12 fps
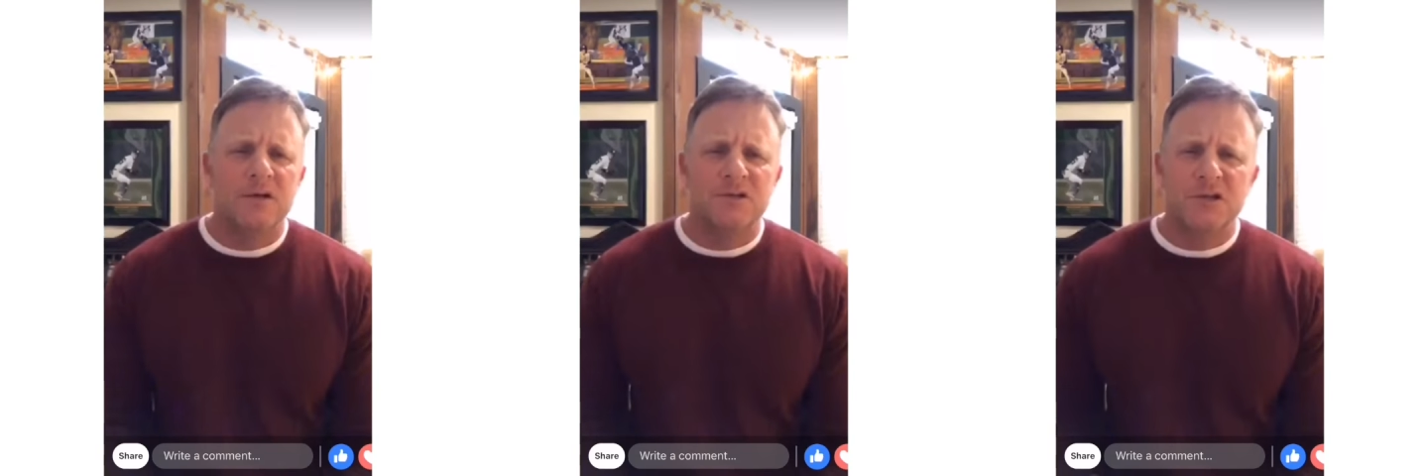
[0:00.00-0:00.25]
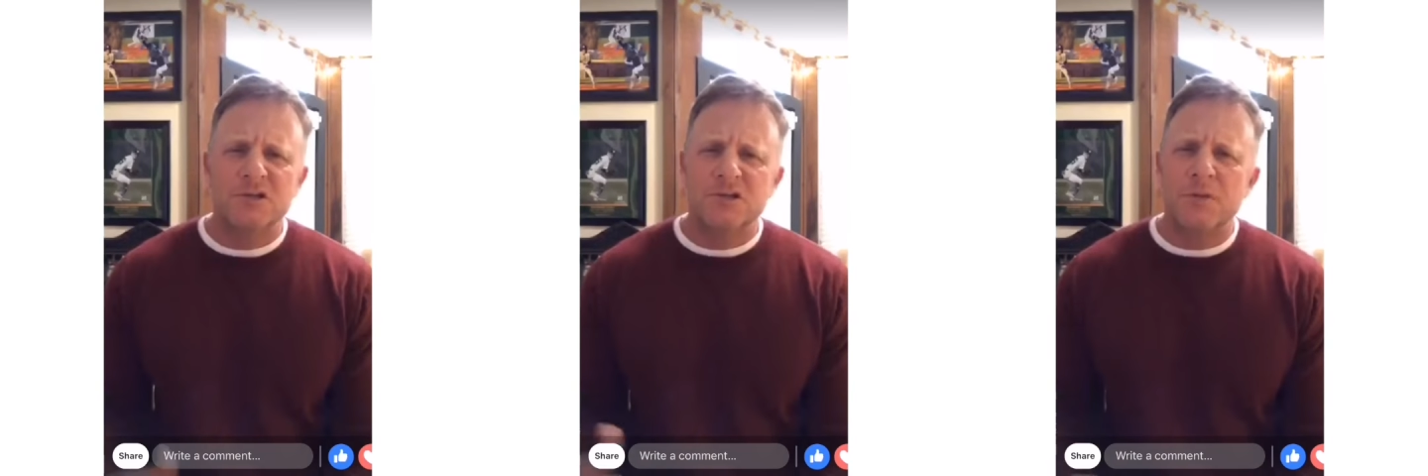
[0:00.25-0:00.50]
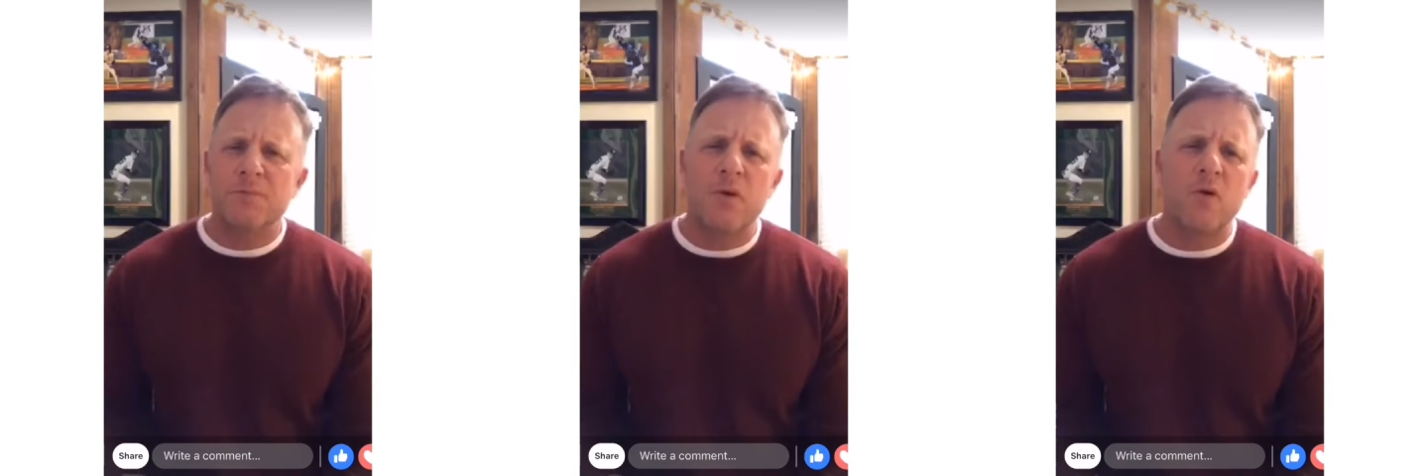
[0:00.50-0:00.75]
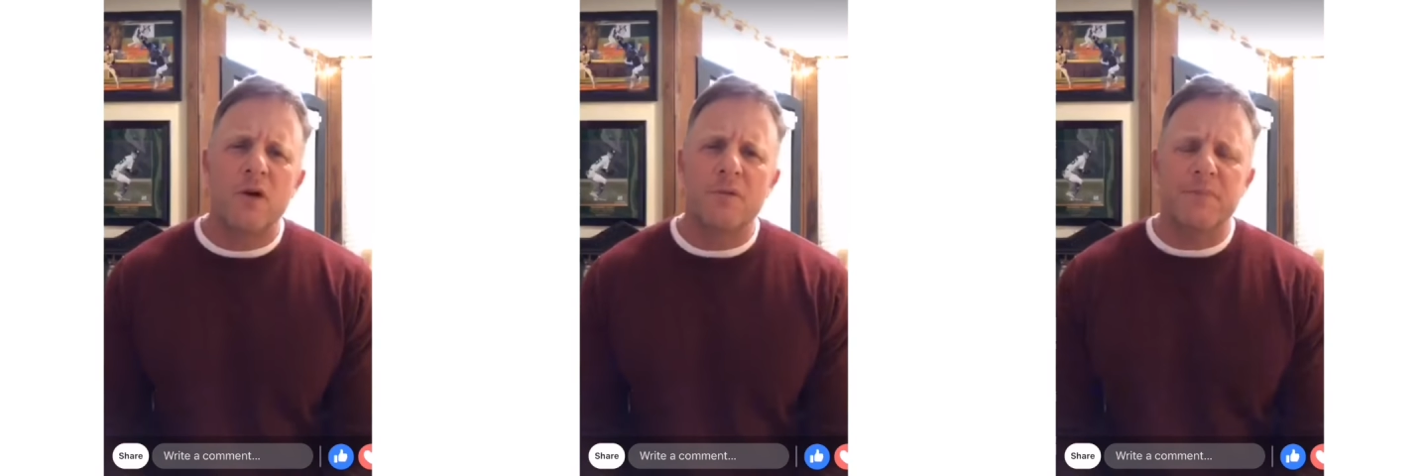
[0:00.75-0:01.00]
Just
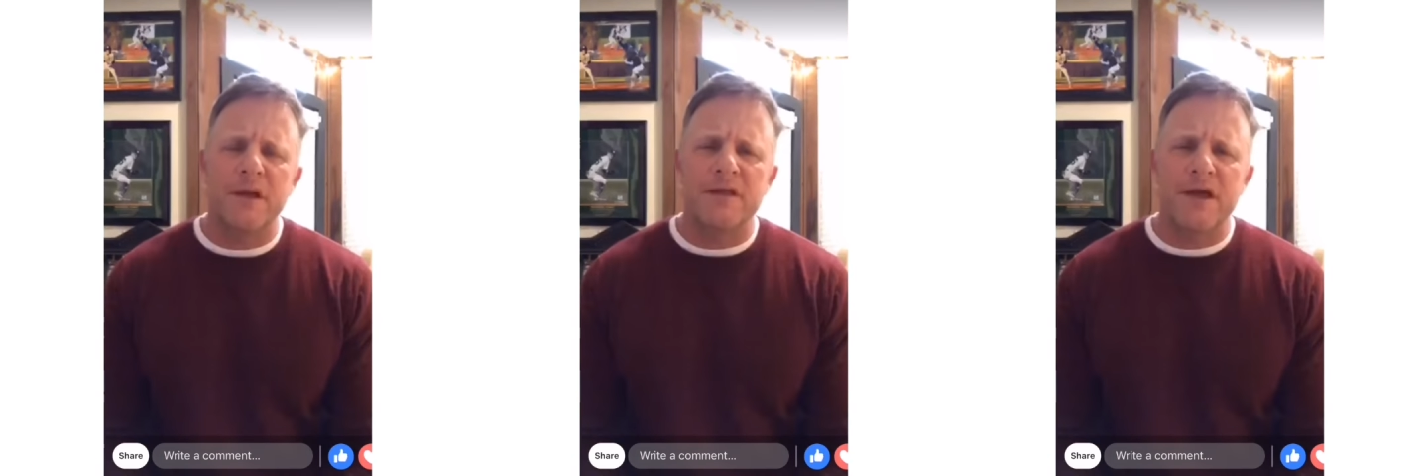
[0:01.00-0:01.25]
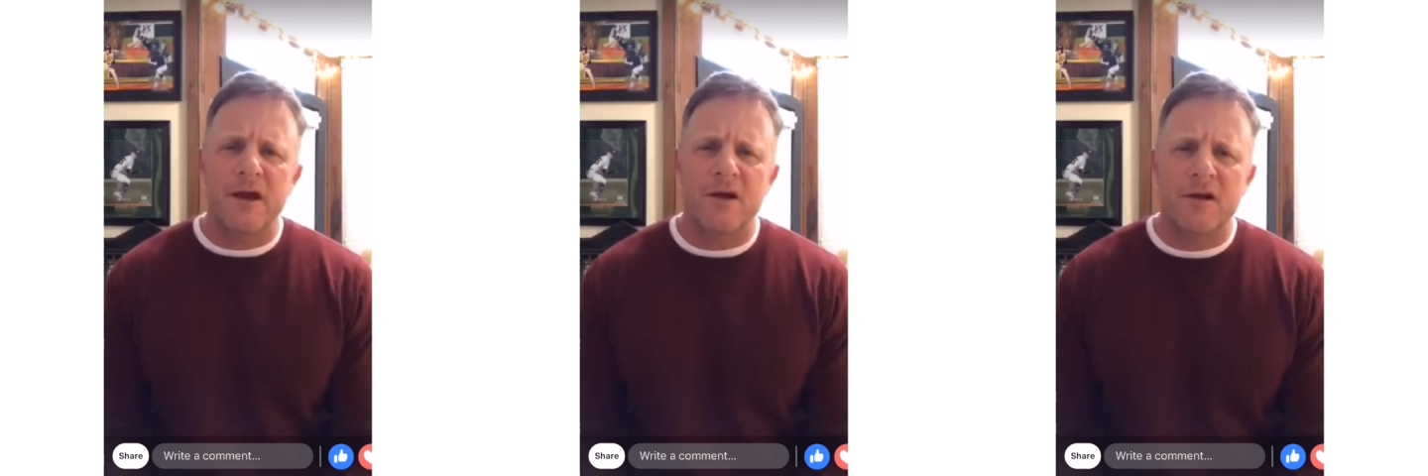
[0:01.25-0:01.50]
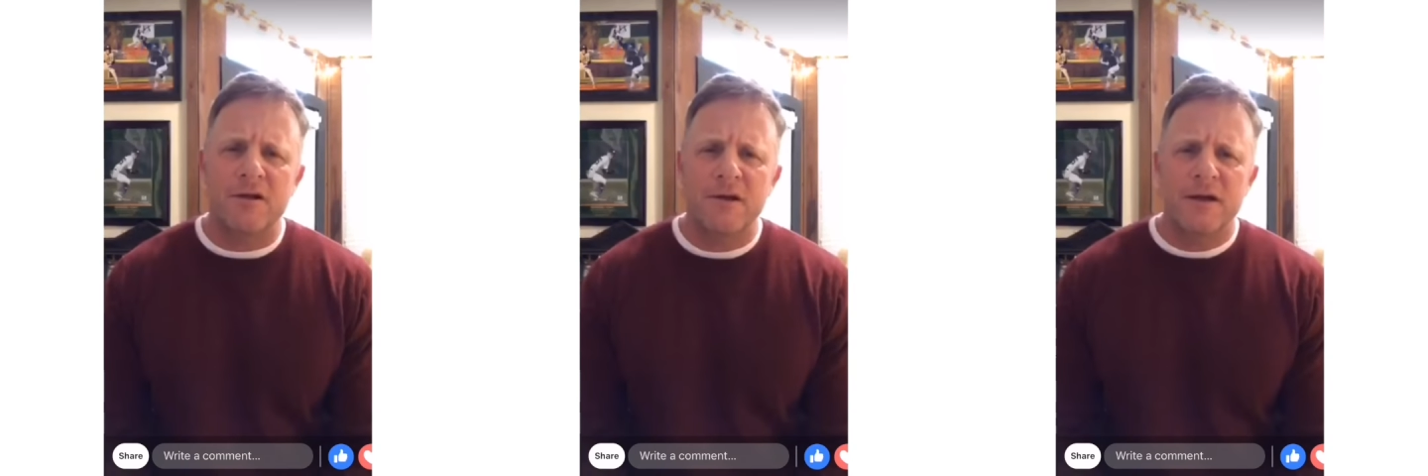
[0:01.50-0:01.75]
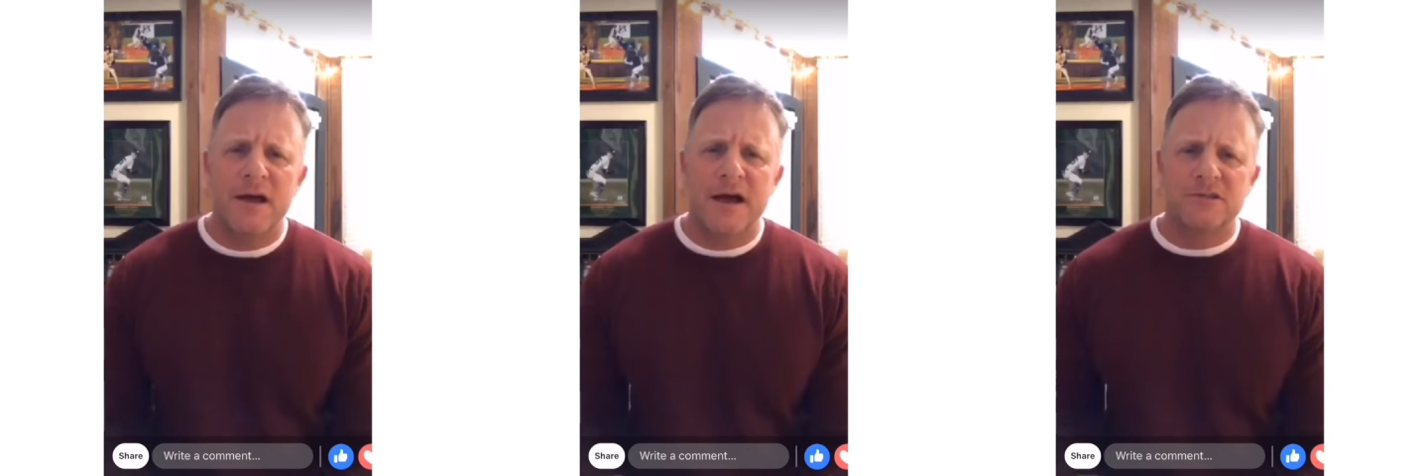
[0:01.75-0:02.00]
support. Be there
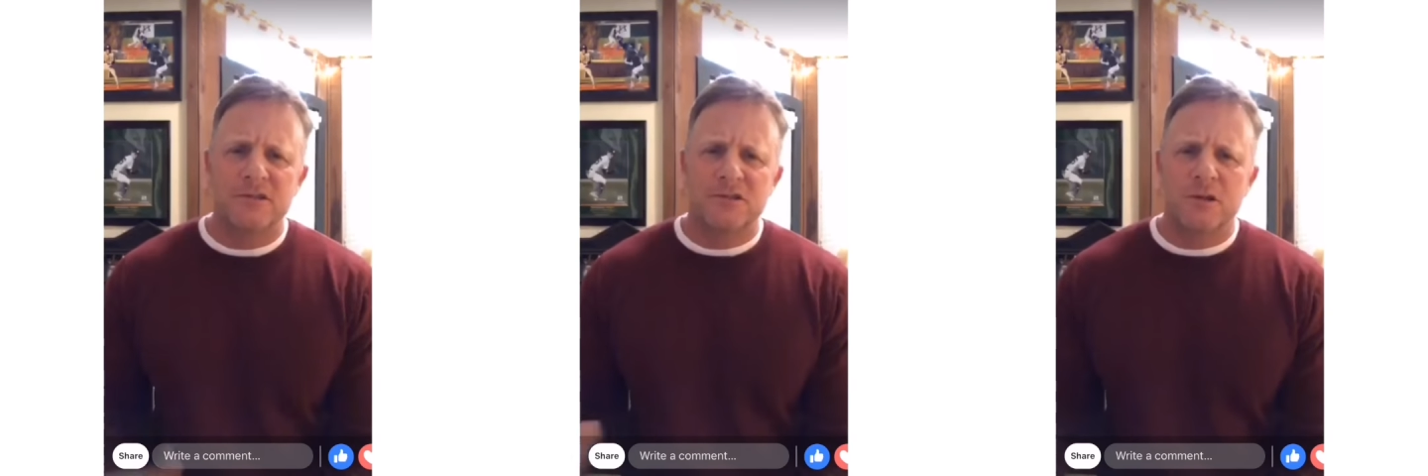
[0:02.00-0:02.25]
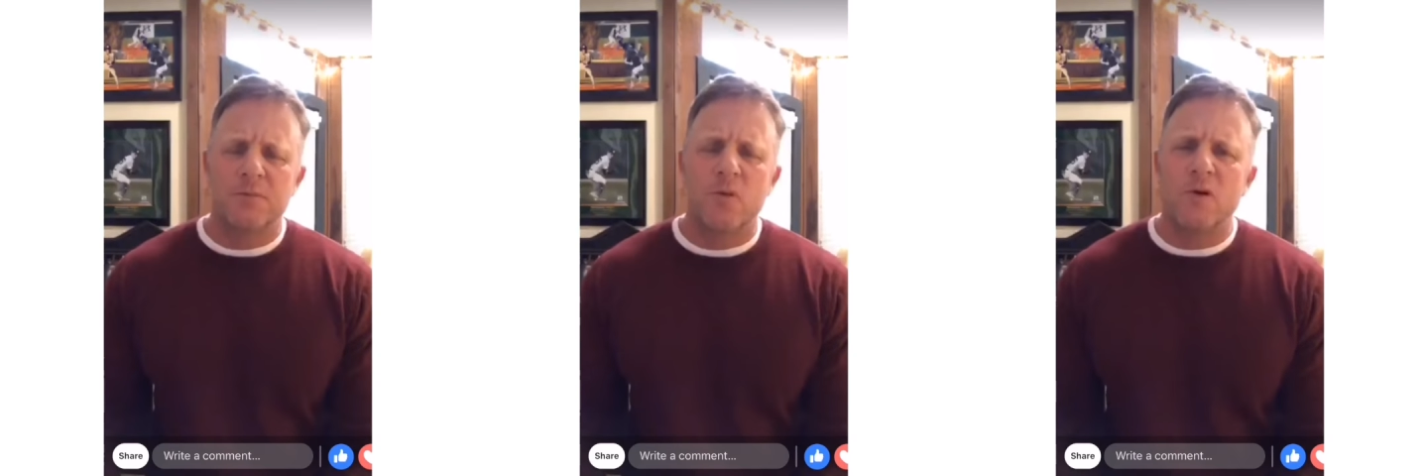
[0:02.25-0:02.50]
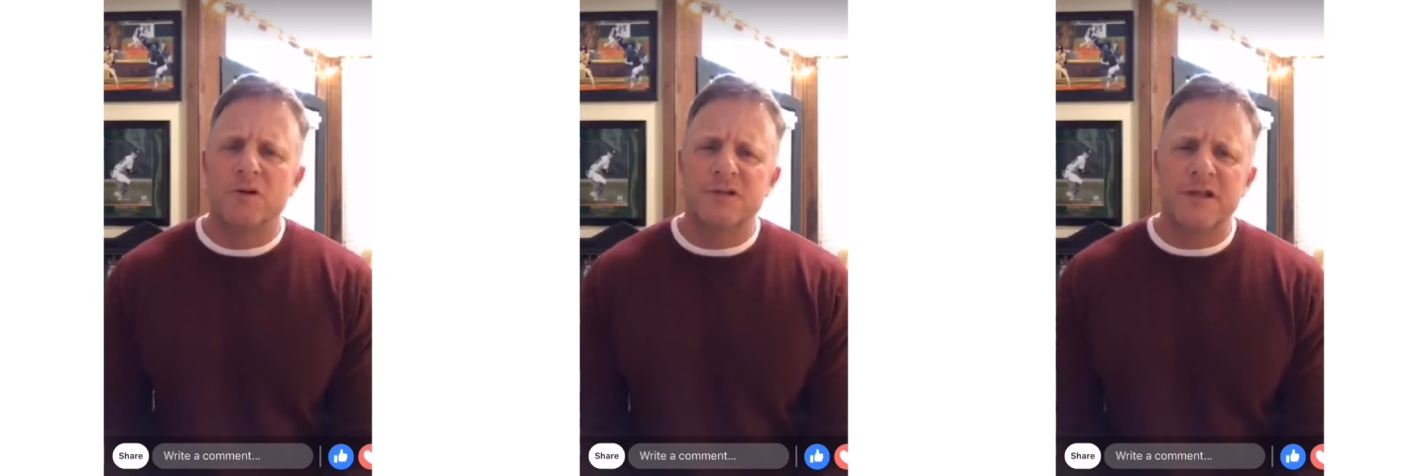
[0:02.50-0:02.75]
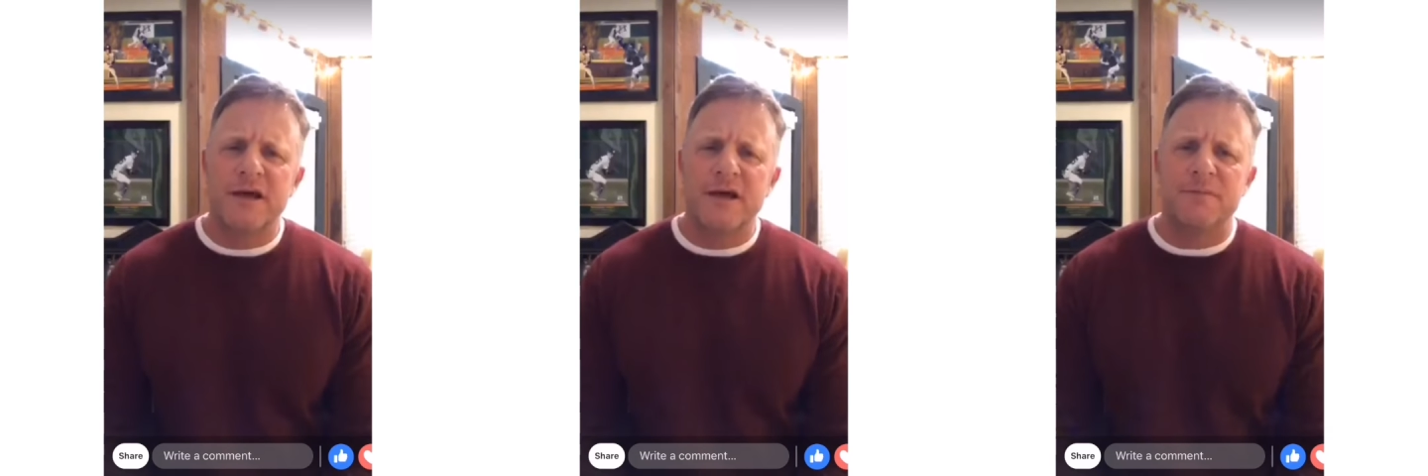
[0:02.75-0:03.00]
as a support
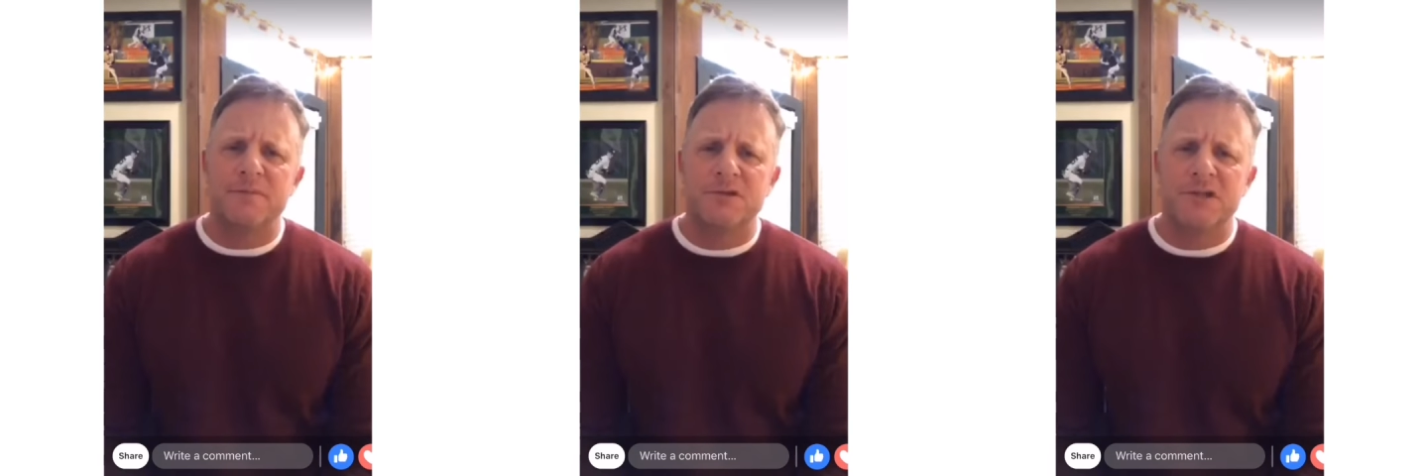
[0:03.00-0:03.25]
to them,